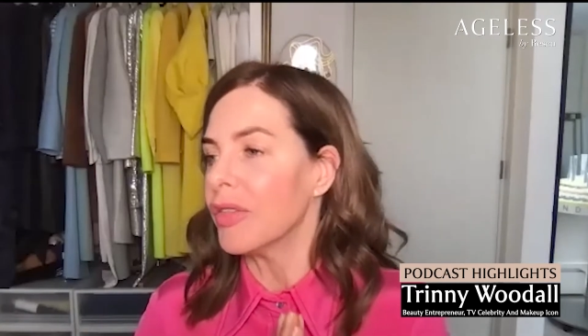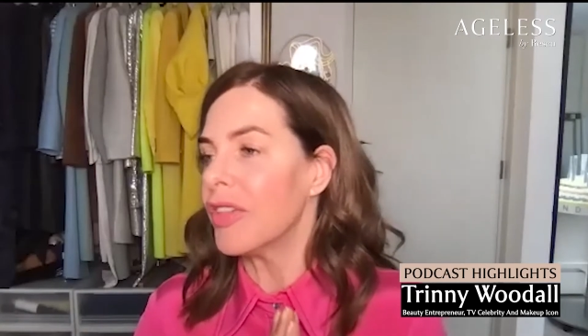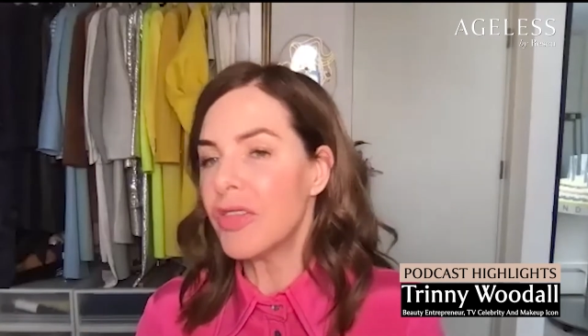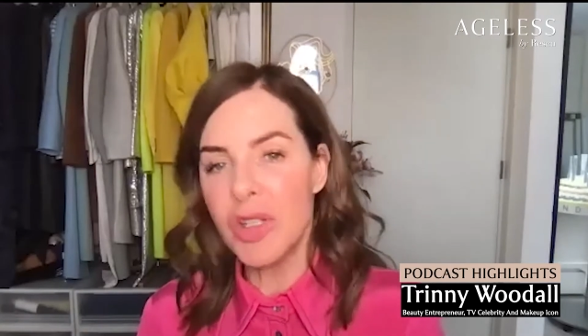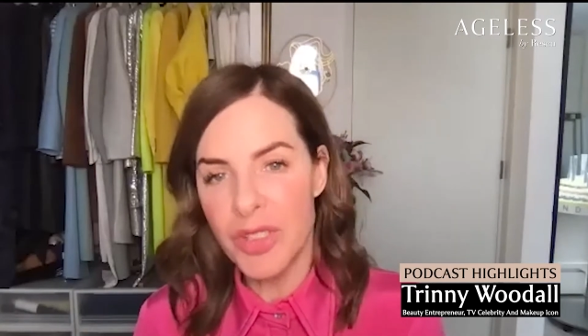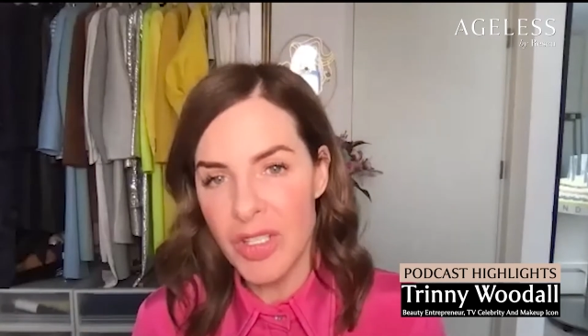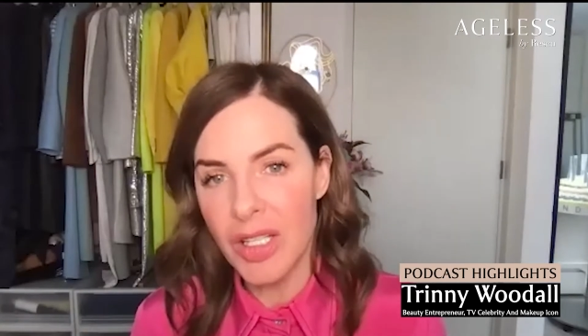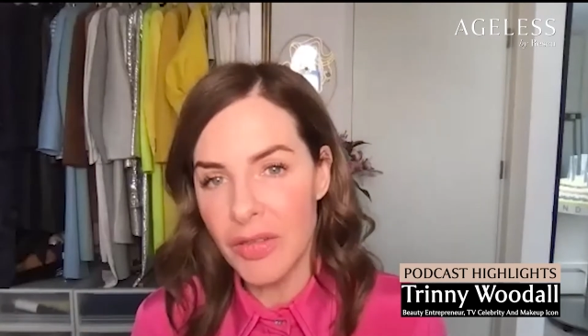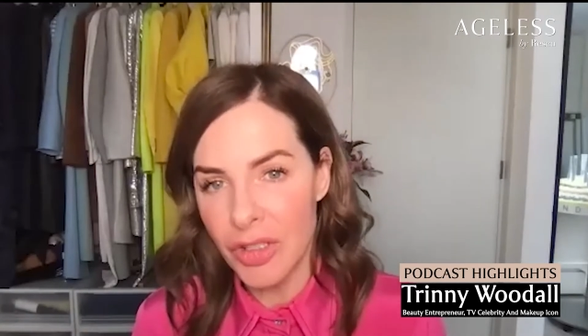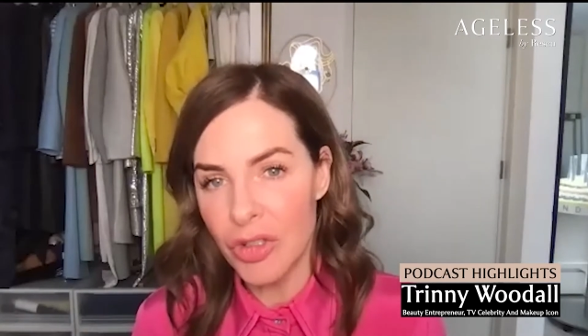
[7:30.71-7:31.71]

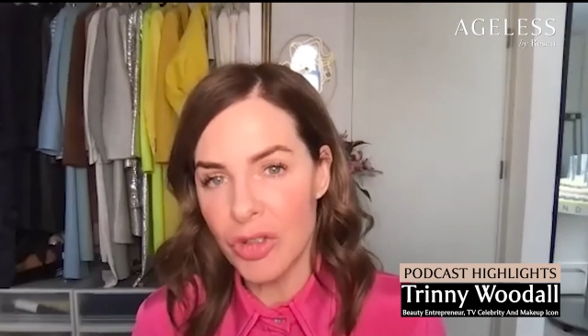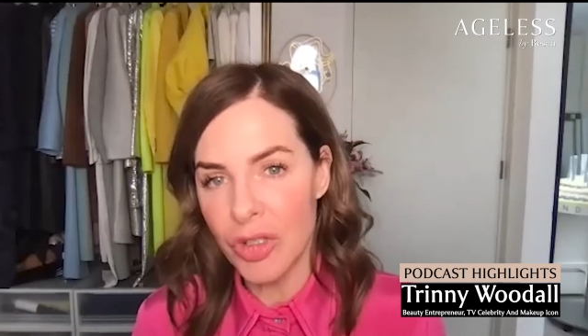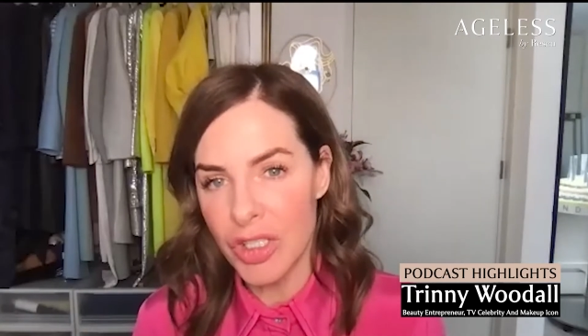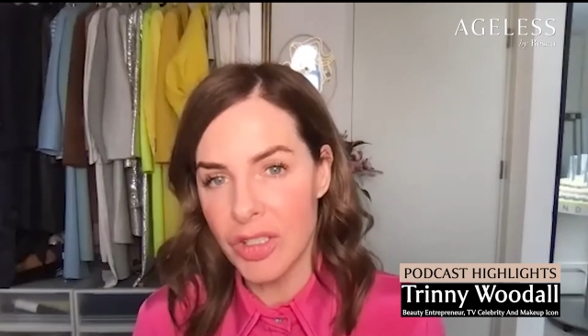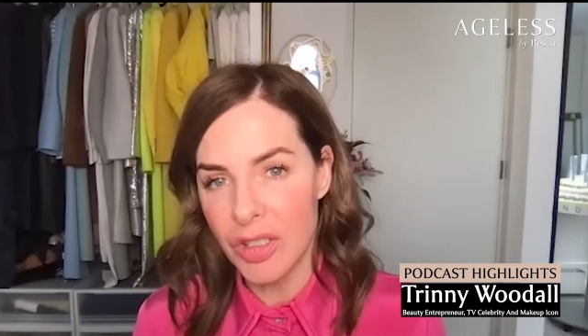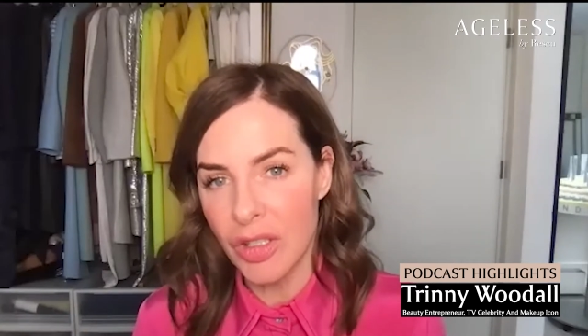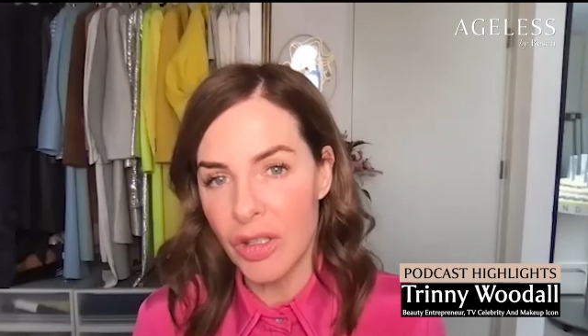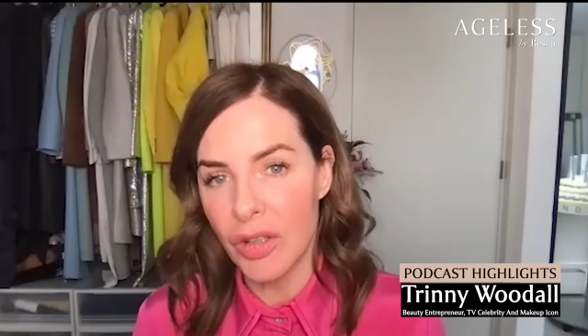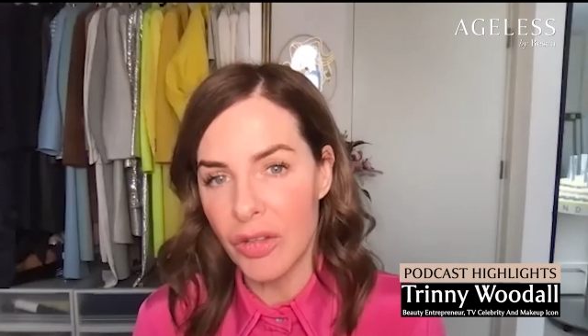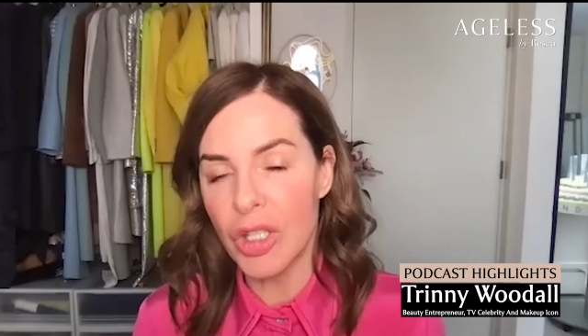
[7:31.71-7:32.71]
50% of the nutrition
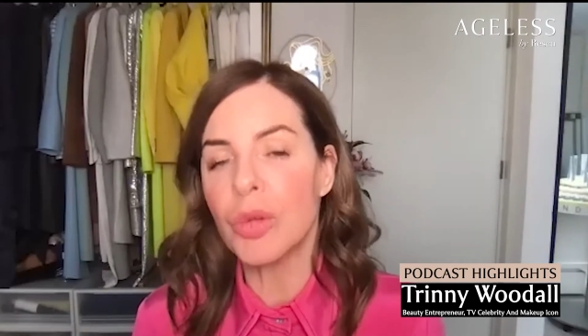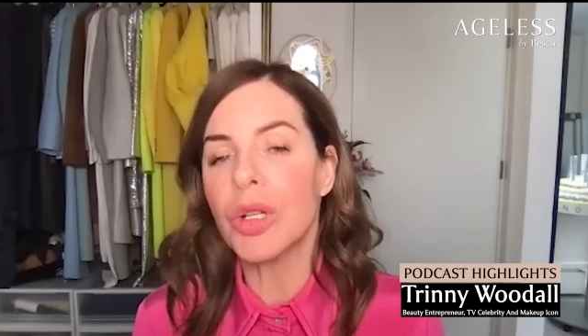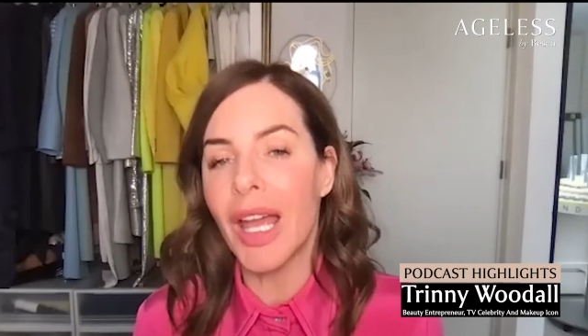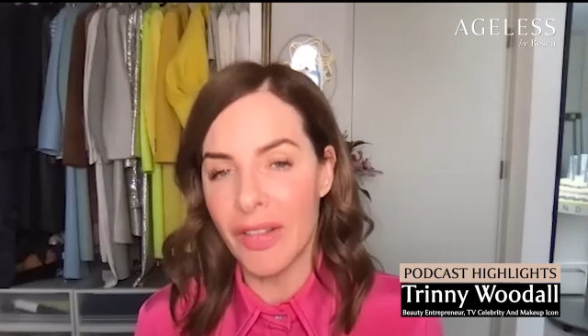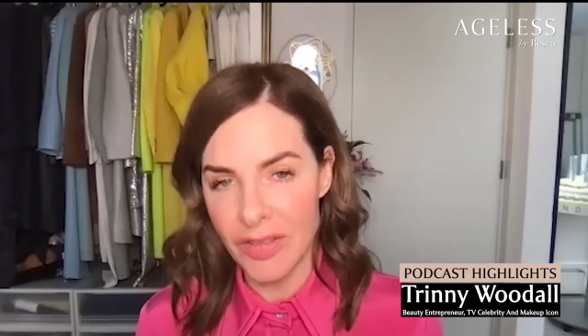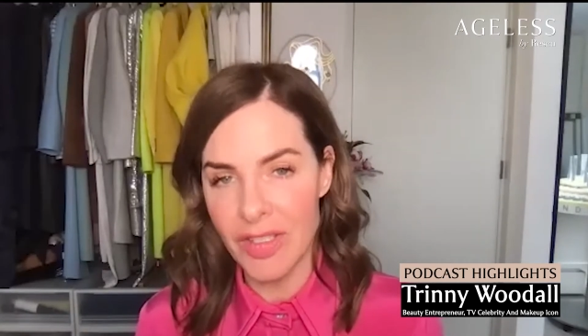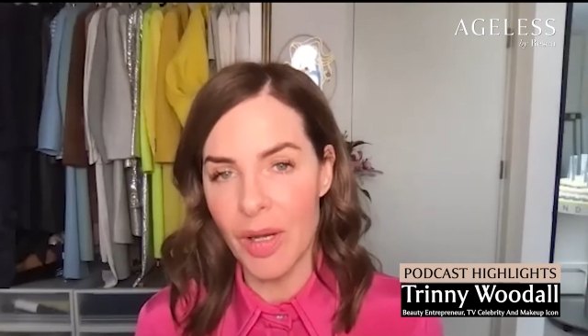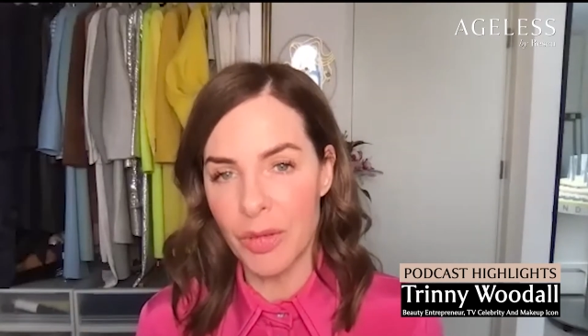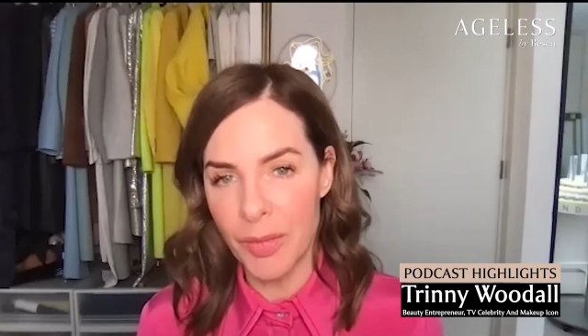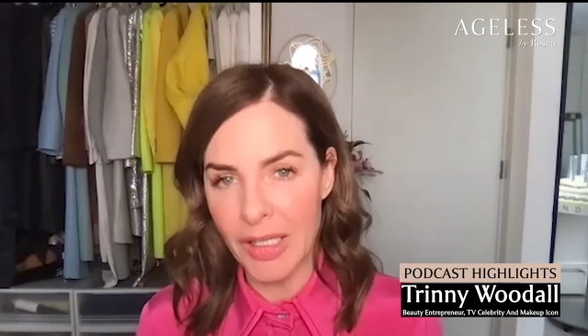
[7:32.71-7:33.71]
that you will get, the
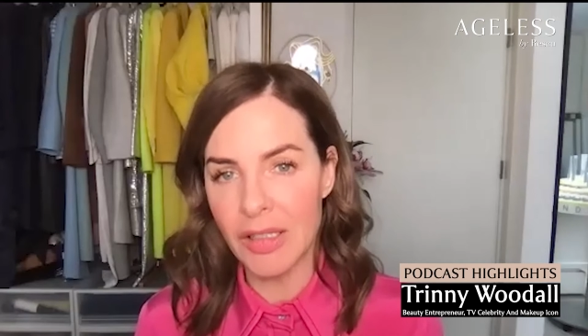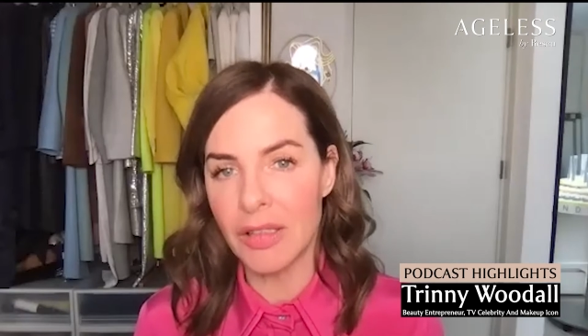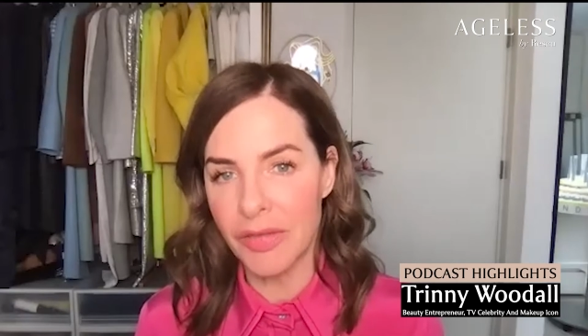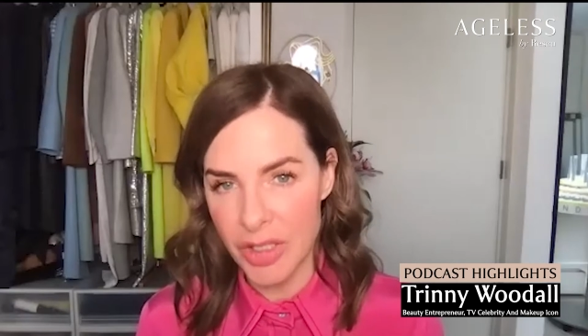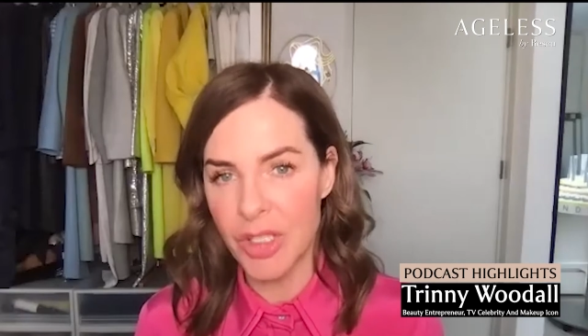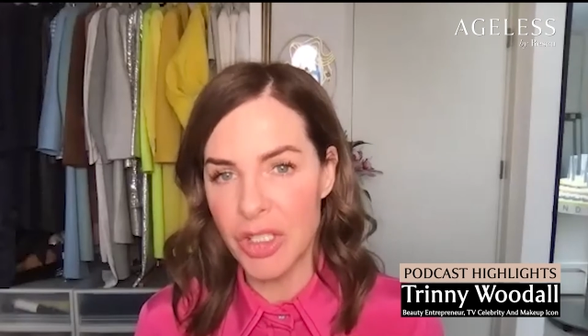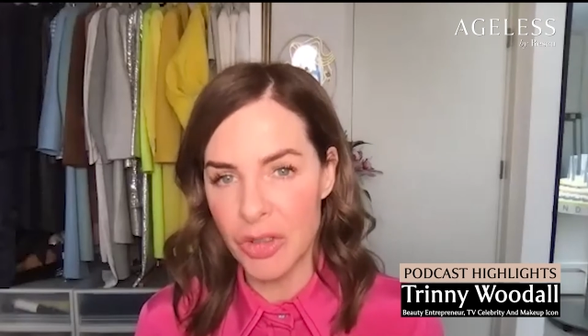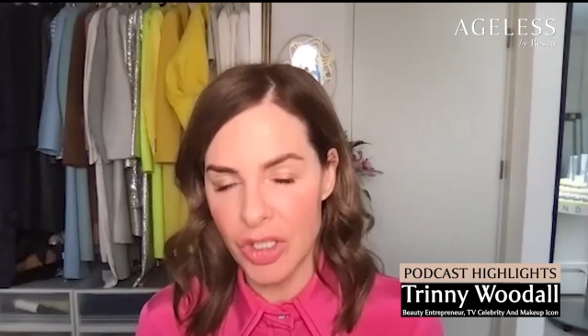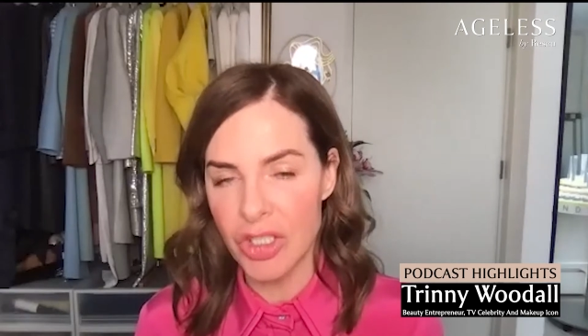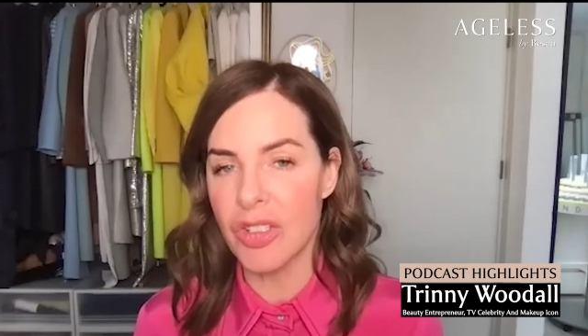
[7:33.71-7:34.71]
supplemental vitamin
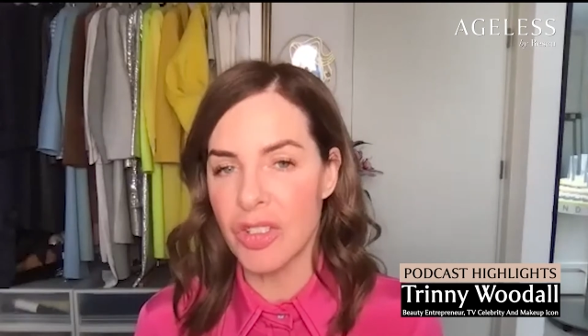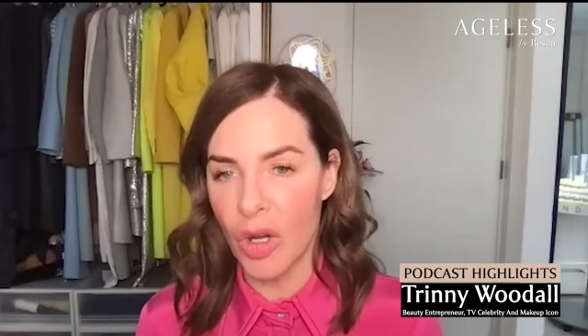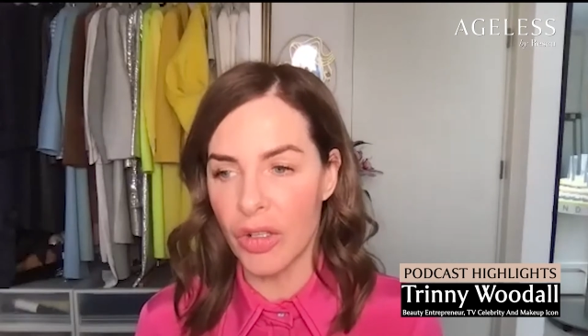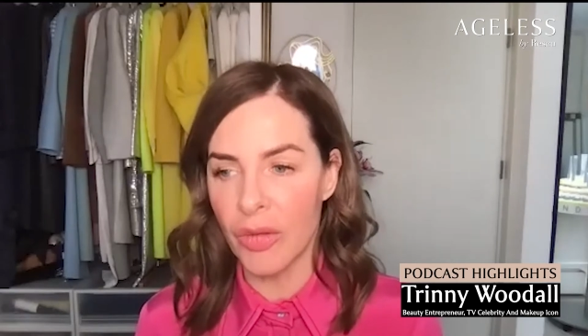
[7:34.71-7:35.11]
nutrition, is gone.